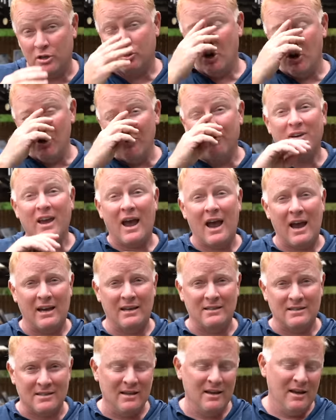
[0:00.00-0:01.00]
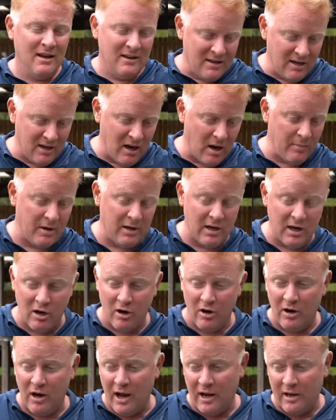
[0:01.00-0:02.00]
turf guys to come in
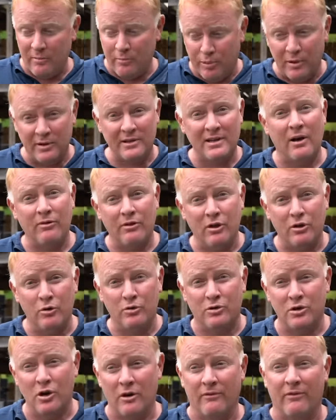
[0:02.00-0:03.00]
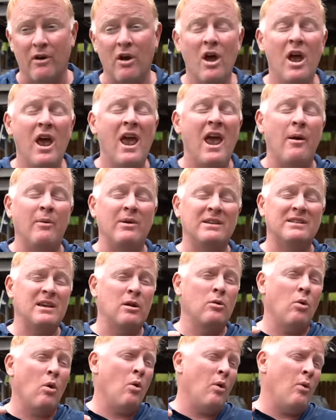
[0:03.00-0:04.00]
here and put down the new turf. And we
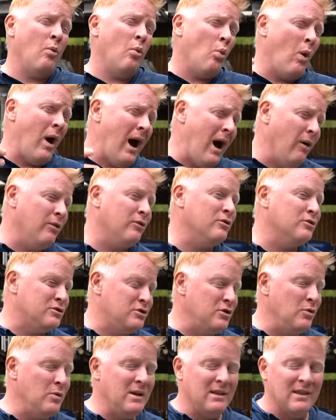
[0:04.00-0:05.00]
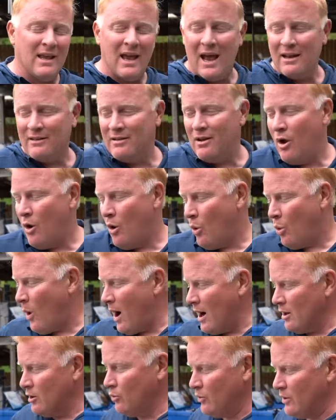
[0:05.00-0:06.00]
said, while they're doing that,
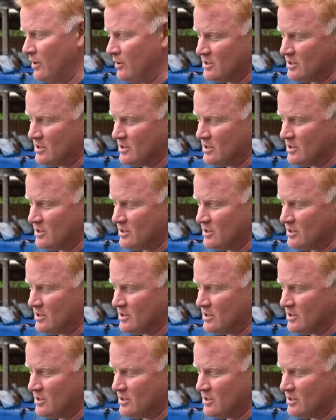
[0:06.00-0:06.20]
why don't we